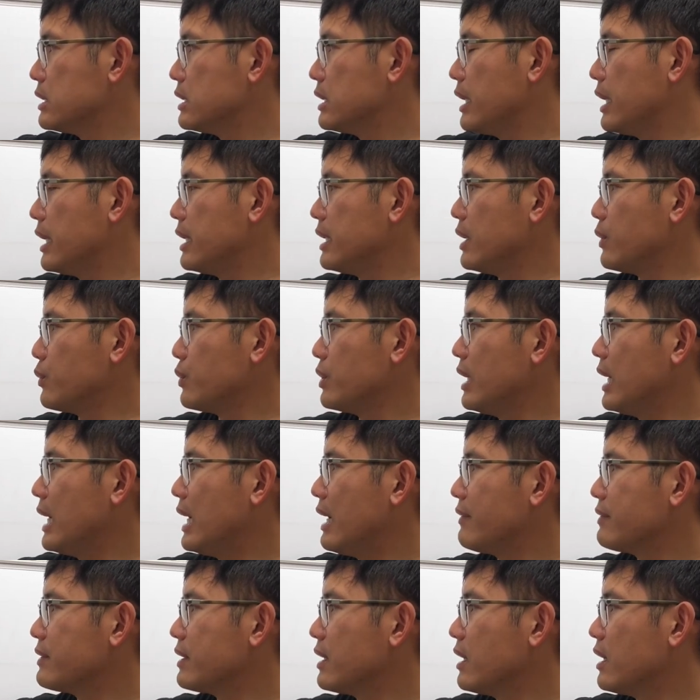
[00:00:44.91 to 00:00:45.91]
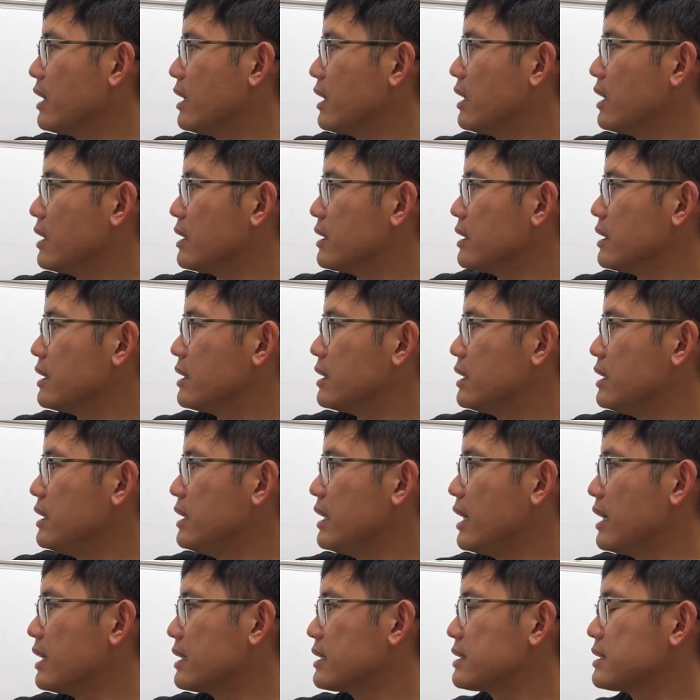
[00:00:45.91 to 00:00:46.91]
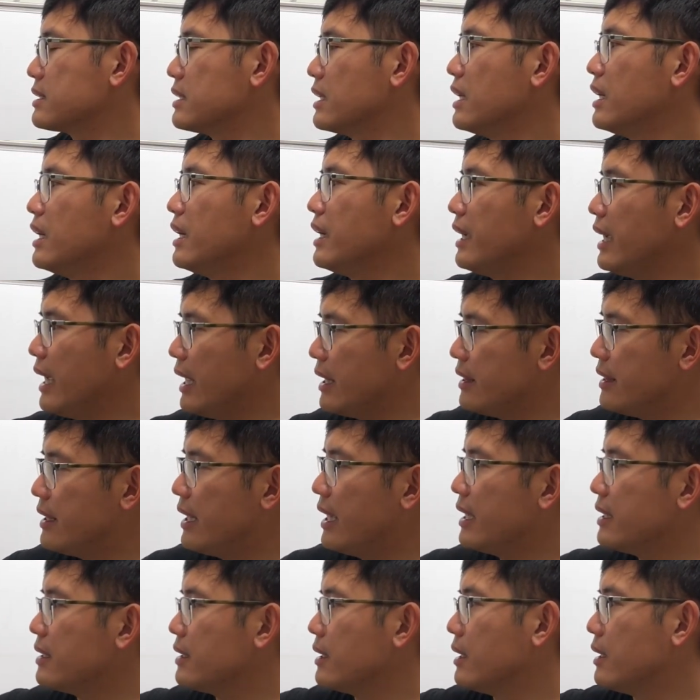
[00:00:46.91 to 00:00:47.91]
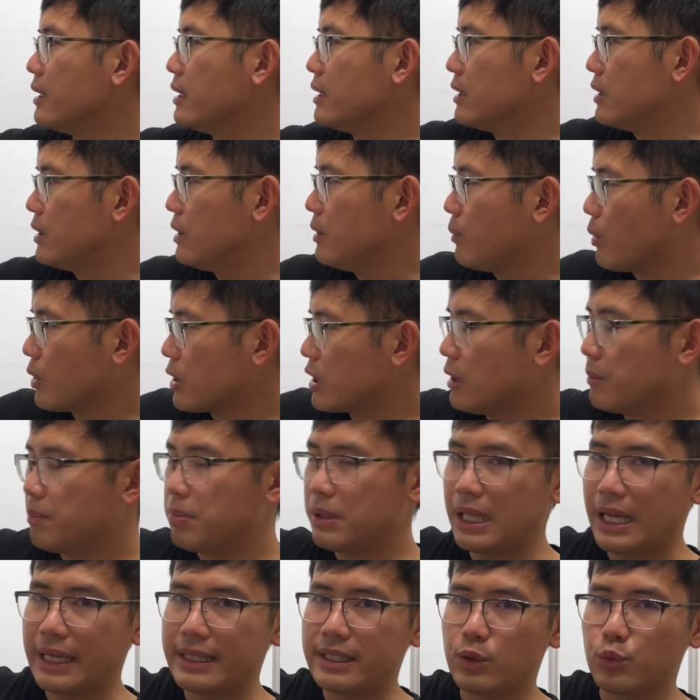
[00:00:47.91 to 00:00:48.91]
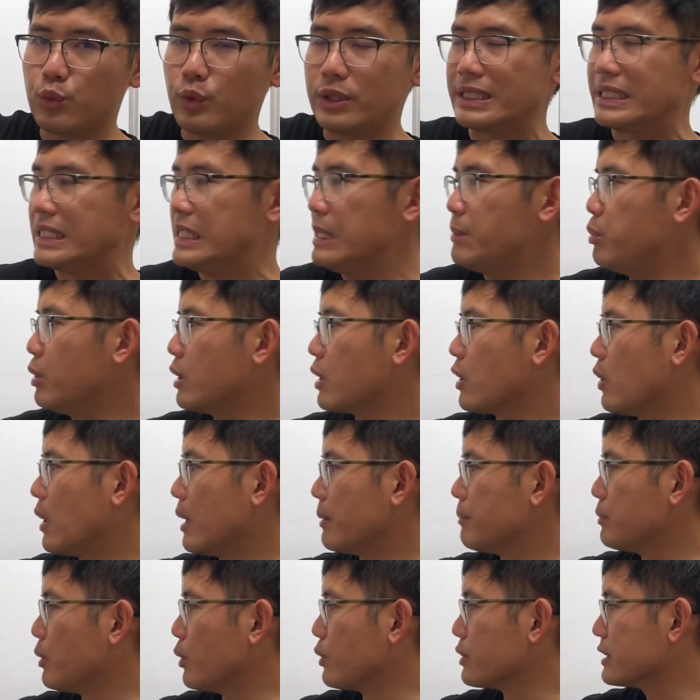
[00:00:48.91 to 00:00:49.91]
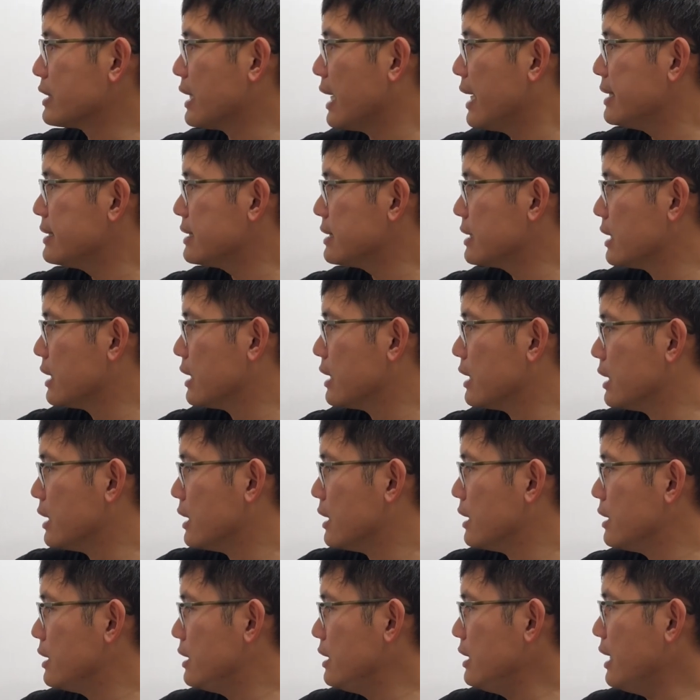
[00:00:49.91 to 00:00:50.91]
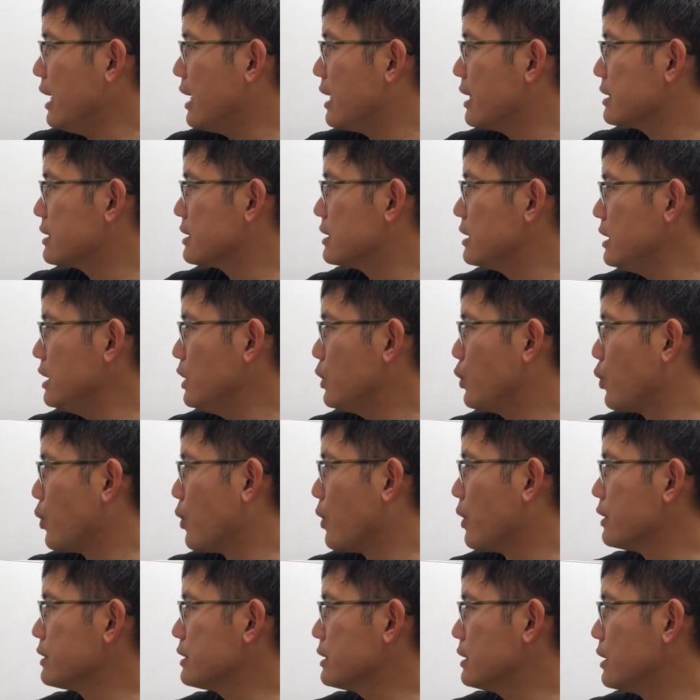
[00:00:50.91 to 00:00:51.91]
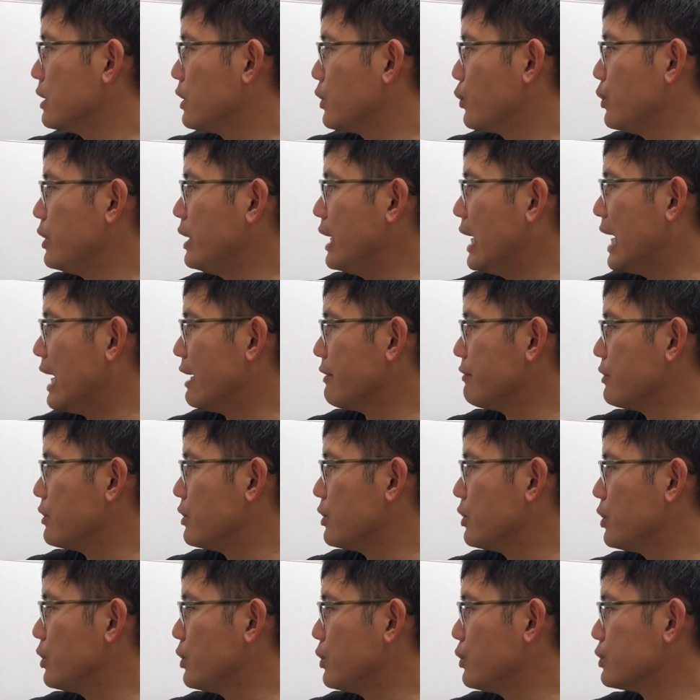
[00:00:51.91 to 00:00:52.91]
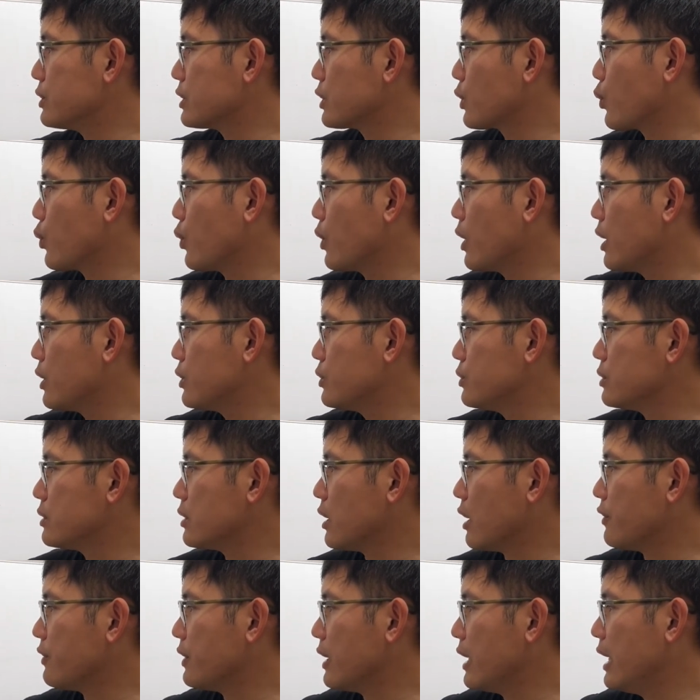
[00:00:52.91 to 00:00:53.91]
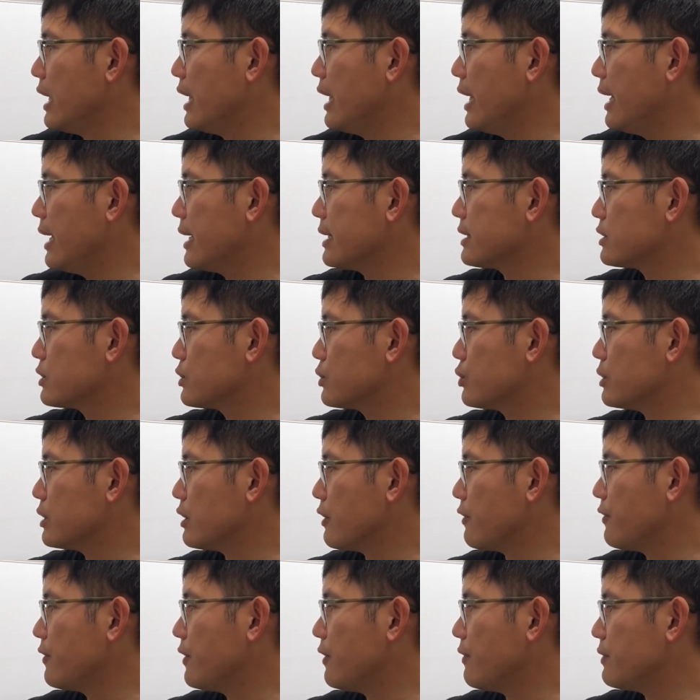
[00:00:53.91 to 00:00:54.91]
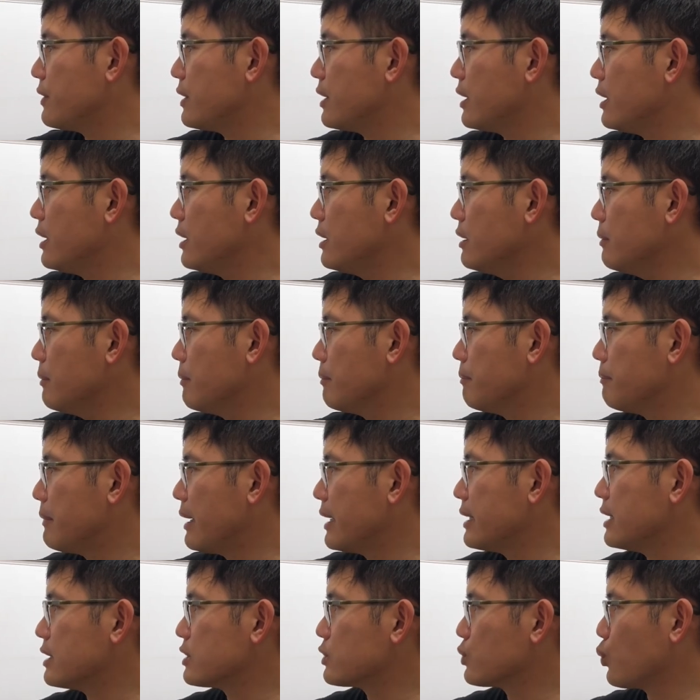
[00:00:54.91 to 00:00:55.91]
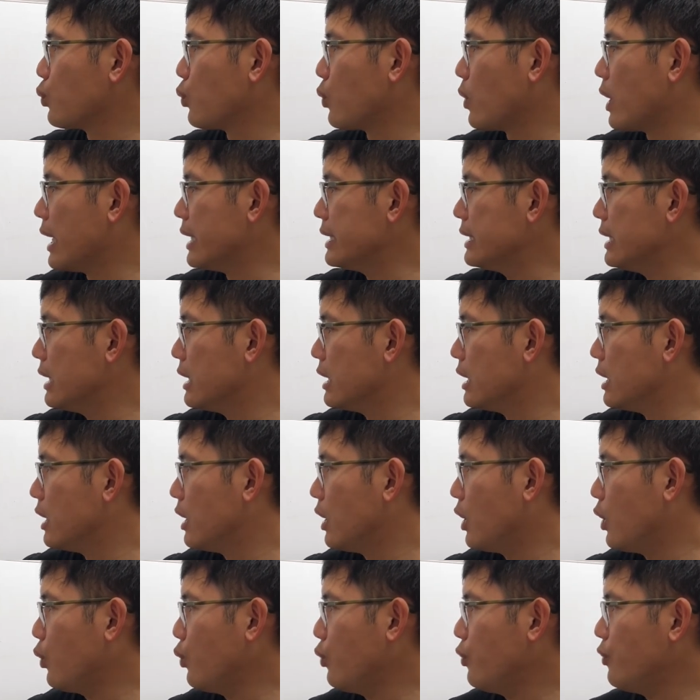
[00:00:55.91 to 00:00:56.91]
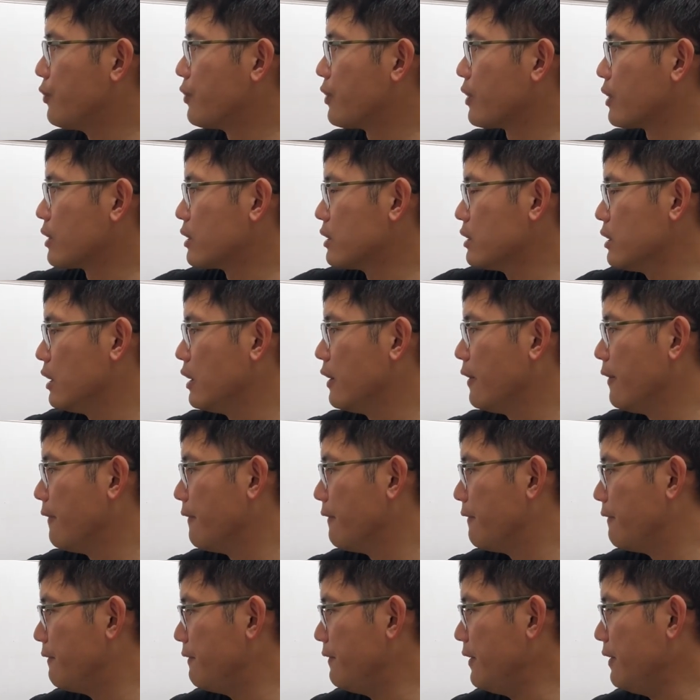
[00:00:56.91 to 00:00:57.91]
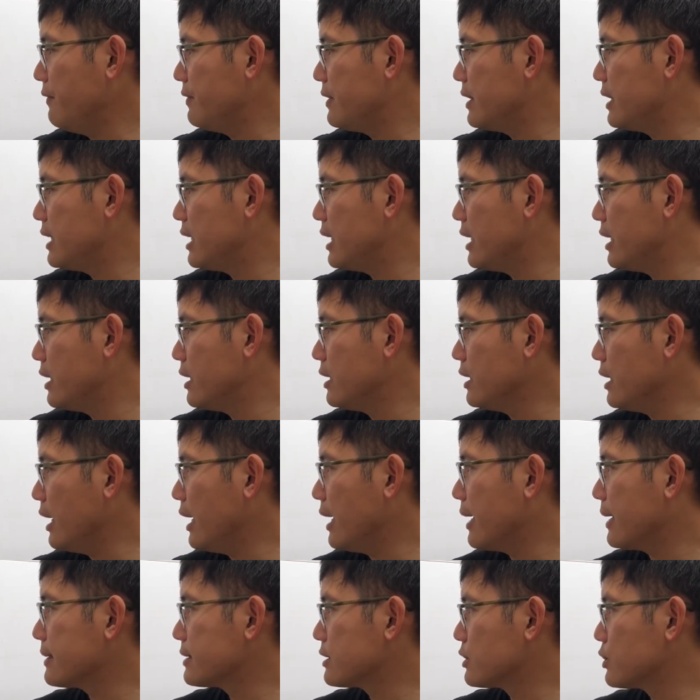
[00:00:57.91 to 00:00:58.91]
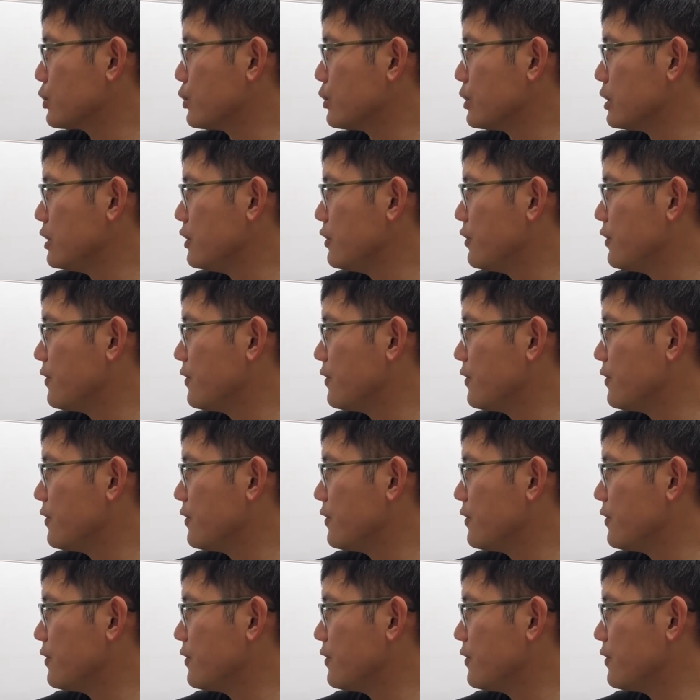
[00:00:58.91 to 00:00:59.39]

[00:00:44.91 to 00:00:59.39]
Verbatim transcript: and then we have the dx, and then multiply the reciprocal on both sides. Dx equals, we have 2 square root of x to the 15 minus 1 over 15x to the